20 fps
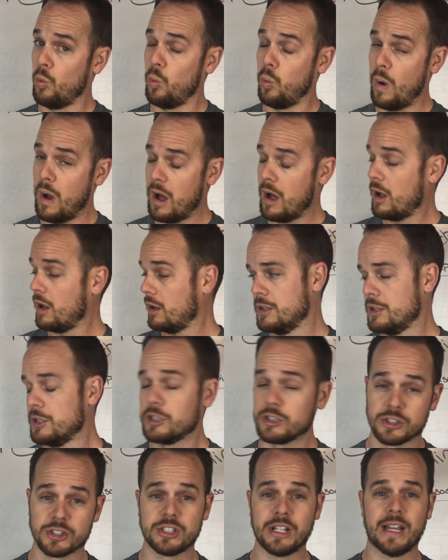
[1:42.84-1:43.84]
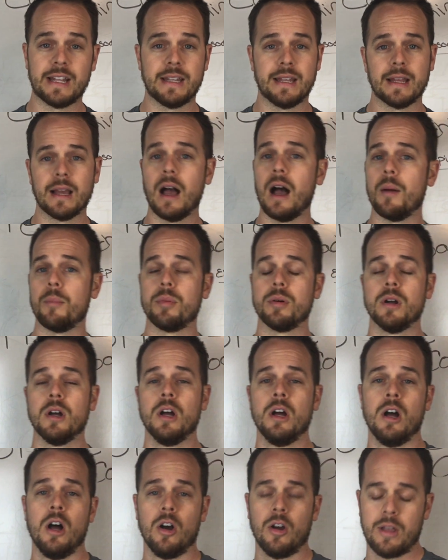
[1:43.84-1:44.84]
while you're standing up?
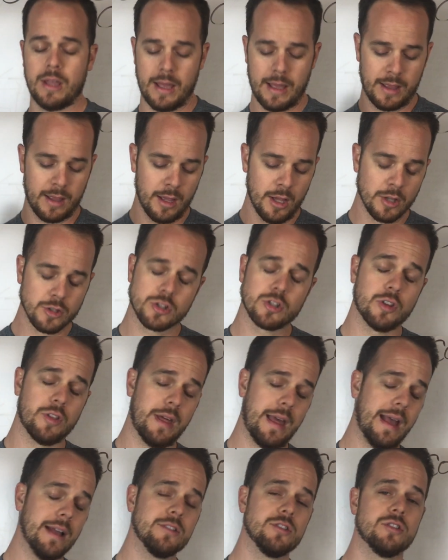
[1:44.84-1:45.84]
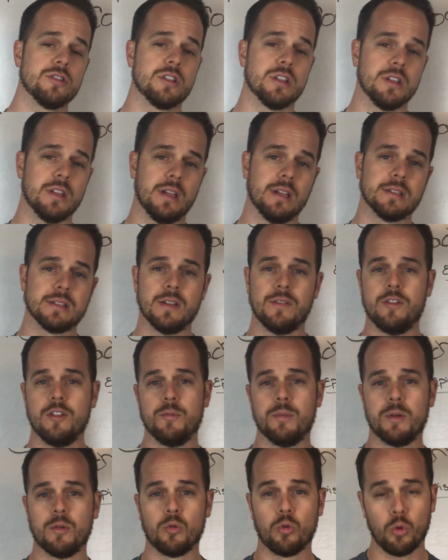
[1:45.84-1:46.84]
Okay, so the answer to this, if
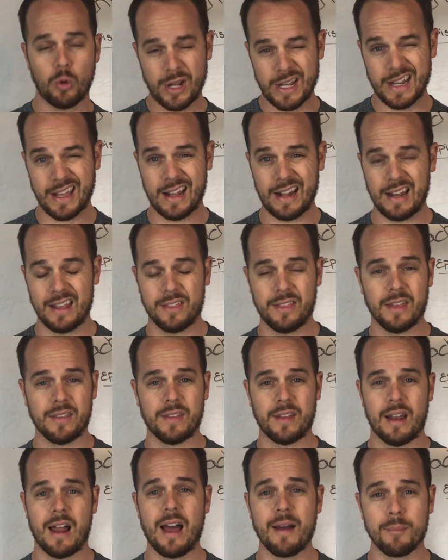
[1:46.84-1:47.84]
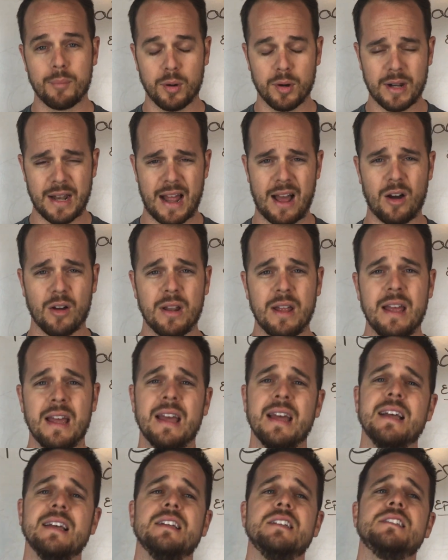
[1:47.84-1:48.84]
you've been reading anything that I put out,
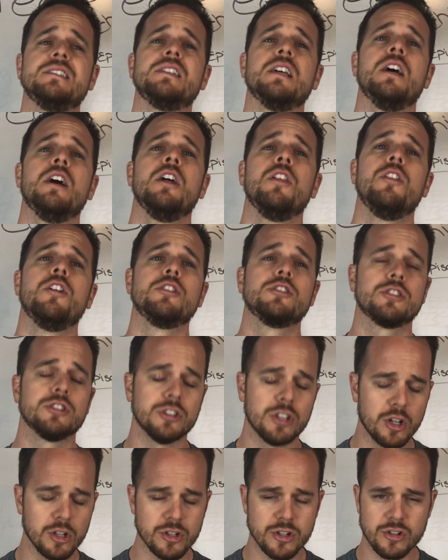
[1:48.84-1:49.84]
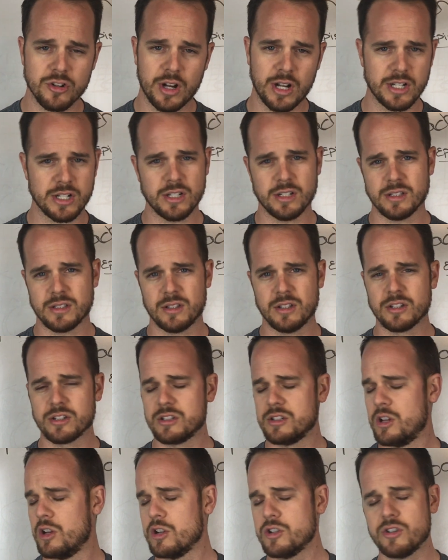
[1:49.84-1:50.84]
is there's no stretches. There's
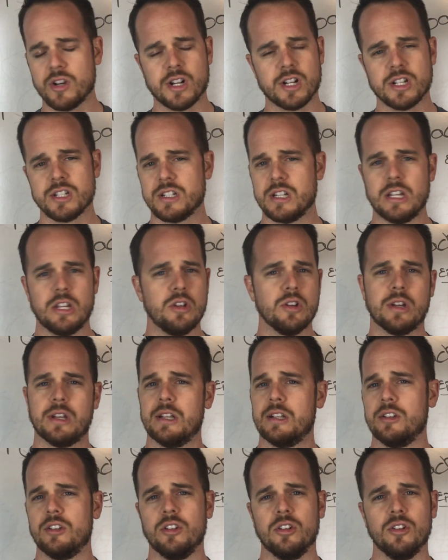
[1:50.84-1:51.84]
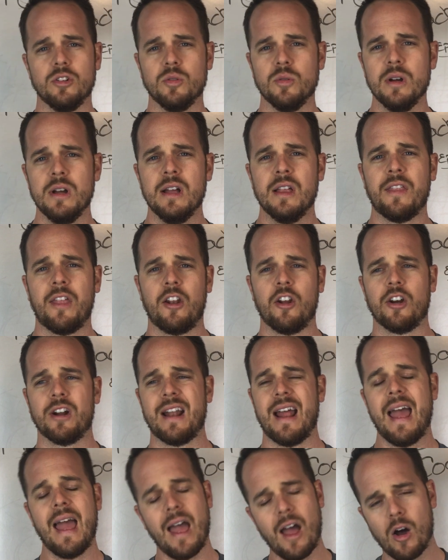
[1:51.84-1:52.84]
no stretches that you can do that are
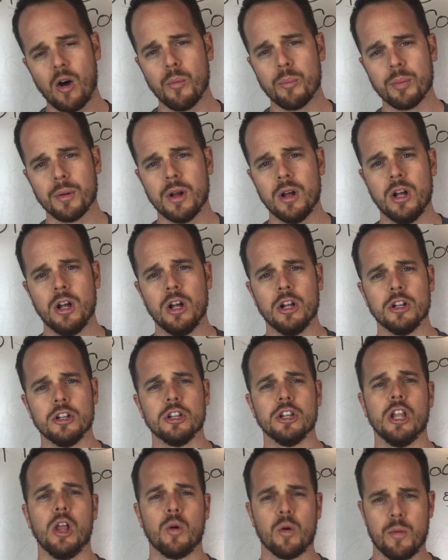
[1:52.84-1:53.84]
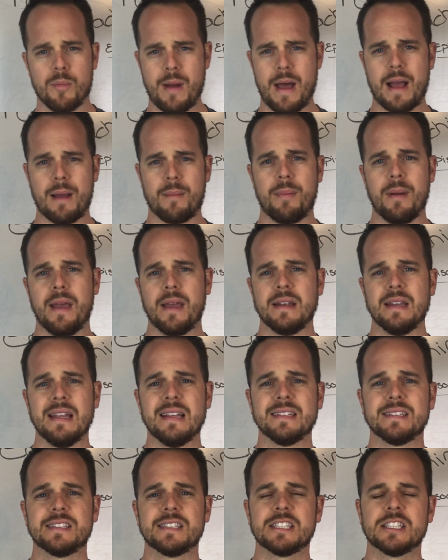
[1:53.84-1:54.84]
gonna help lower back pain,
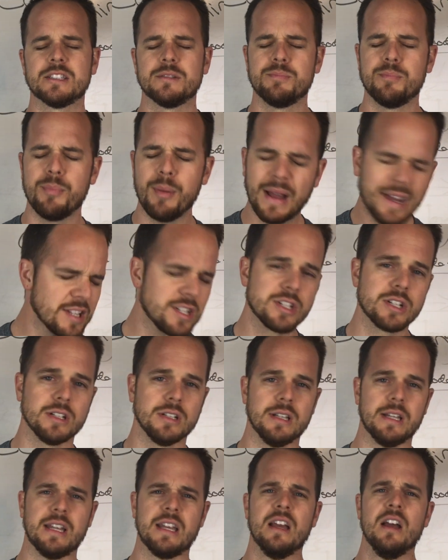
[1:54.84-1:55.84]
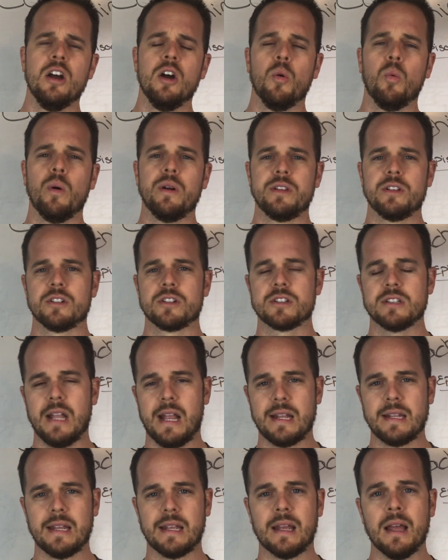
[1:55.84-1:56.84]
especially when you're
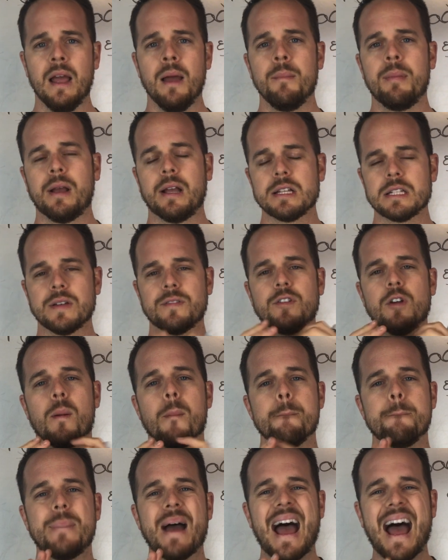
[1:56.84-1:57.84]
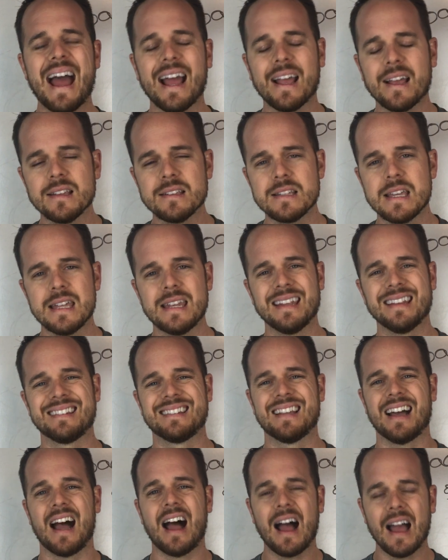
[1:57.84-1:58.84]
standing. Because if your back is getting
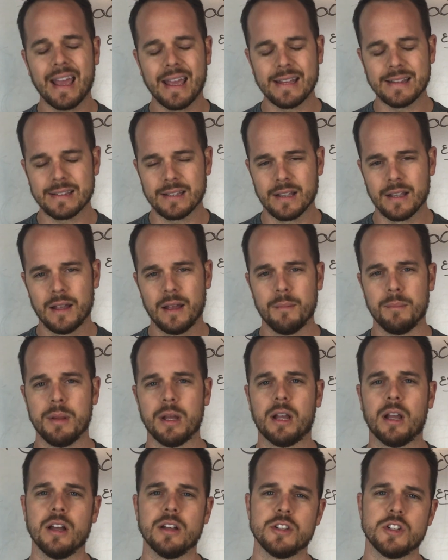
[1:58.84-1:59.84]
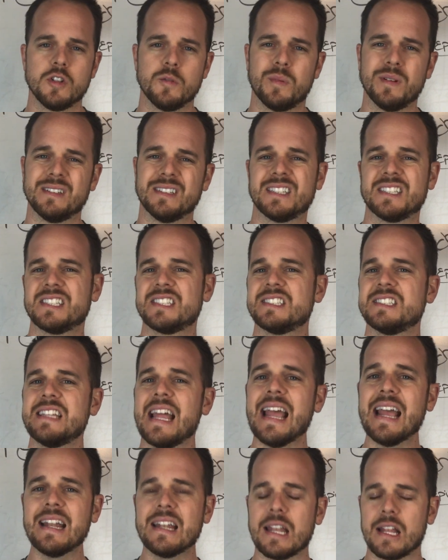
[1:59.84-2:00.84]
tight because you've been
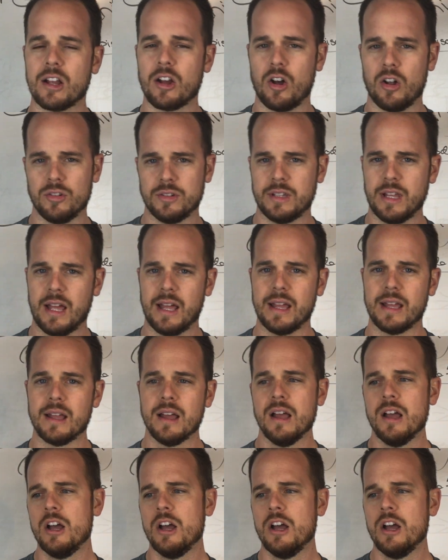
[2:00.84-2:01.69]
standing all day,